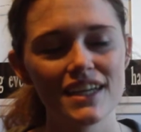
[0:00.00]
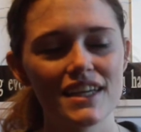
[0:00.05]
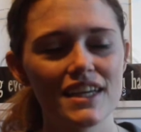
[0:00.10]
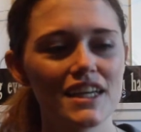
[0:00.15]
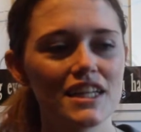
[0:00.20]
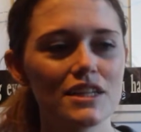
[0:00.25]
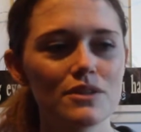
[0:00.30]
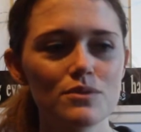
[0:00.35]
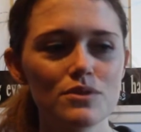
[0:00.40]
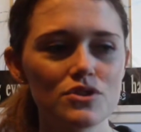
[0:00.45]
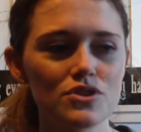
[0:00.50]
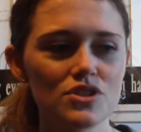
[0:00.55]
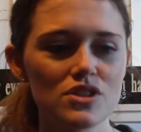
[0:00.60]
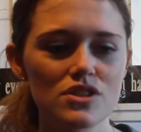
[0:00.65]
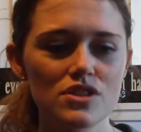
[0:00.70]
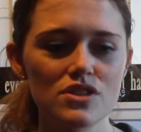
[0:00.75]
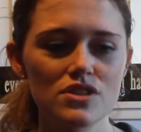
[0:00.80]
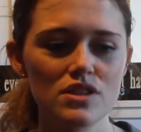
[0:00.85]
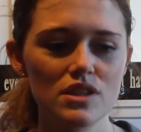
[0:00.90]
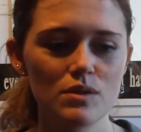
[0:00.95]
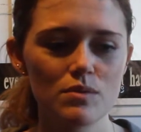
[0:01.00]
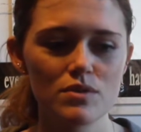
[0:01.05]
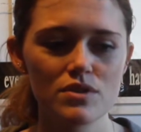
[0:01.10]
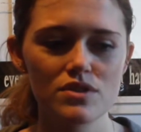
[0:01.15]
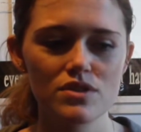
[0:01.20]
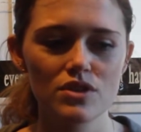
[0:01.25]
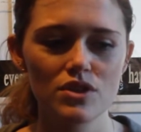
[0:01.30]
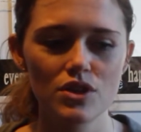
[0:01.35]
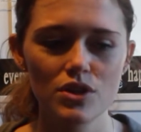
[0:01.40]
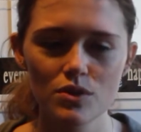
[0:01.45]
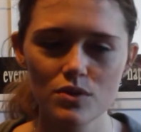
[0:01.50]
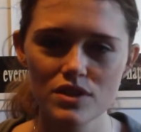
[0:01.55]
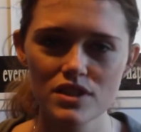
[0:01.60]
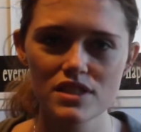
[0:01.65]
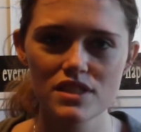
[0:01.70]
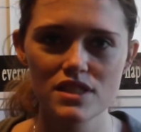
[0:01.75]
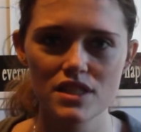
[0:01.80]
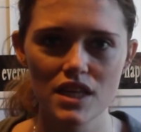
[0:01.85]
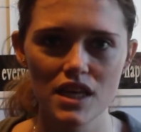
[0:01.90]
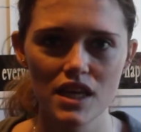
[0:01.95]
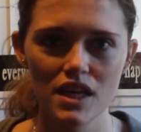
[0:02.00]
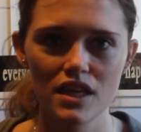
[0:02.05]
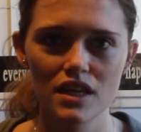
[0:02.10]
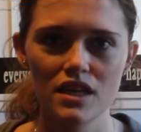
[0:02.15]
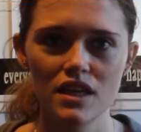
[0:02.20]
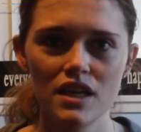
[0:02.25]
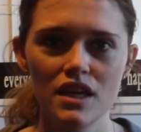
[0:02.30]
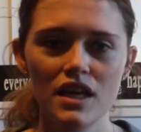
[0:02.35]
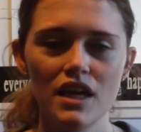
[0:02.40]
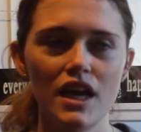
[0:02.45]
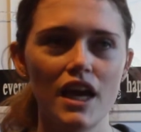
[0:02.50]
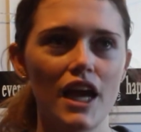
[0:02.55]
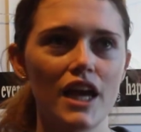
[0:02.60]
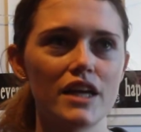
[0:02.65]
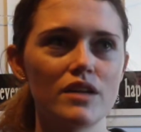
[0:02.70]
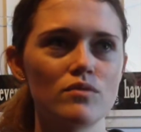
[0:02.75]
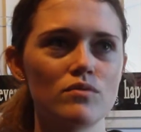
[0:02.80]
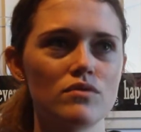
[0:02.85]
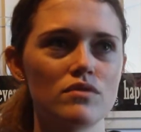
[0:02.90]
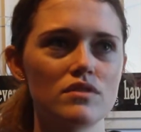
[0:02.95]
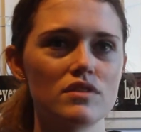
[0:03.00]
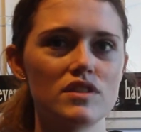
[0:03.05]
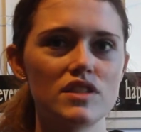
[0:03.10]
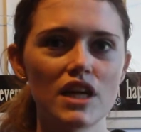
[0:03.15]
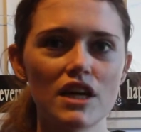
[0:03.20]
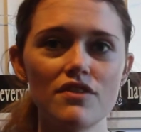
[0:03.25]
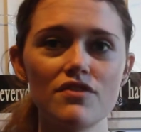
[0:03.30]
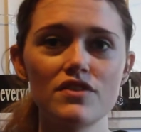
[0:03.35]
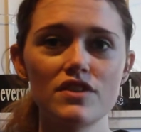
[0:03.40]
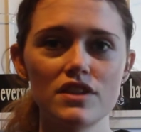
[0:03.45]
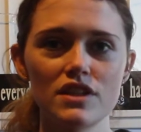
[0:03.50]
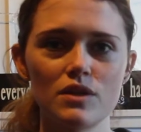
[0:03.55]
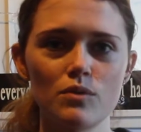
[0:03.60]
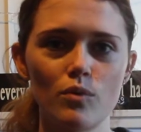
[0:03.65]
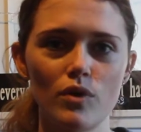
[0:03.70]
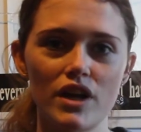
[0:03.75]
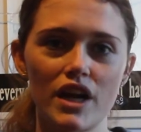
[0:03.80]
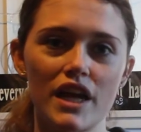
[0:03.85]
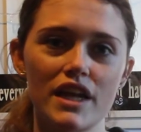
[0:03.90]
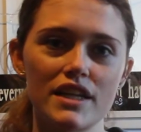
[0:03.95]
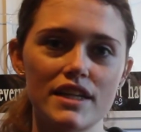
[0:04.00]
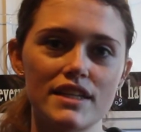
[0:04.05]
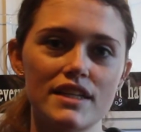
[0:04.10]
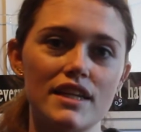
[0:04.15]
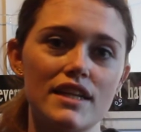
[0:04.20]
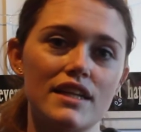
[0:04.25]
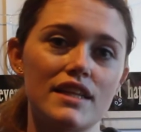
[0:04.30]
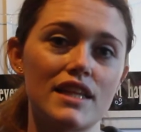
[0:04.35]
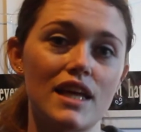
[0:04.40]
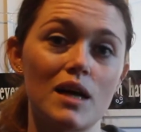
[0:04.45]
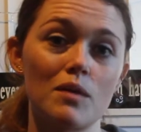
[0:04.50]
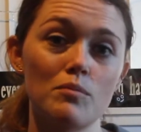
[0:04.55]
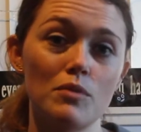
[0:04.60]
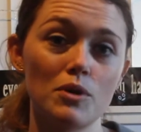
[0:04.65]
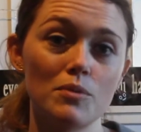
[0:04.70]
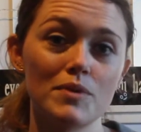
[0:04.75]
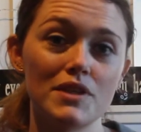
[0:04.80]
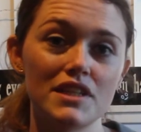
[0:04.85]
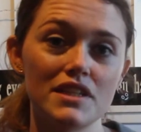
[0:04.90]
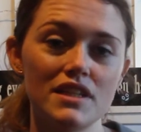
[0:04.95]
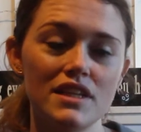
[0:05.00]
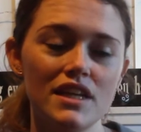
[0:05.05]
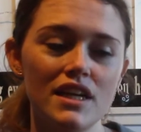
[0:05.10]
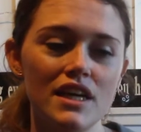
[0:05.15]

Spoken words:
And it was the cutest thing, and definitely what I needed in that moment.